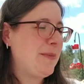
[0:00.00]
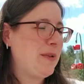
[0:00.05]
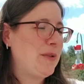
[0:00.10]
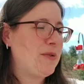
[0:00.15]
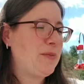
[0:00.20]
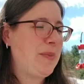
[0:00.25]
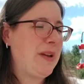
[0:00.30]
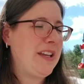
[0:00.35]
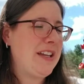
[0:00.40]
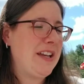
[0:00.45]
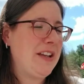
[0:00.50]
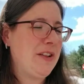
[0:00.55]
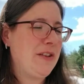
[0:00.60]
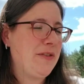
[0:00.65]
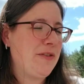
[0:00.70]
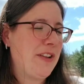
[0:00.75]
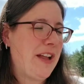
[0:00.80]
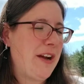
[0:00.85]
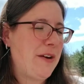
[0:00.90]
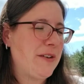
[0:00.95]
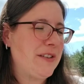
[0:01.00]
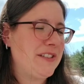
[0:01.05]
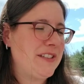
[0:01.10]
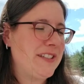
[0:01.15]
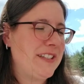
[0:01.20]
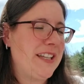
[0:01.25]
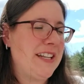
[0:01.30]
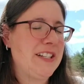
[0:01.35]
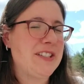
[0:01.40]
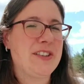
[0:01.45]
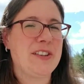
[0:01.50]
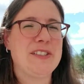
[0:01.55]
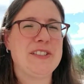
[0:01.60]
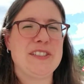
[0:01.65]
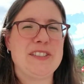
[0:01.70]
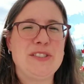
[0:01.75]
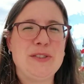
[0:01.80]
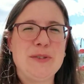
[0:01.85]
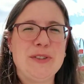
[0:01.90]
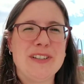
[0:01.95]
those big yellow flowers, and then it turns
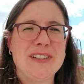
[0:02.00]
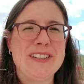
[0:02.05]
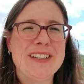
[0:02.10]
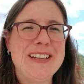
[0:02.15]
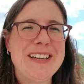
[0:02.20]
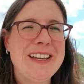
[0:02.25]
into a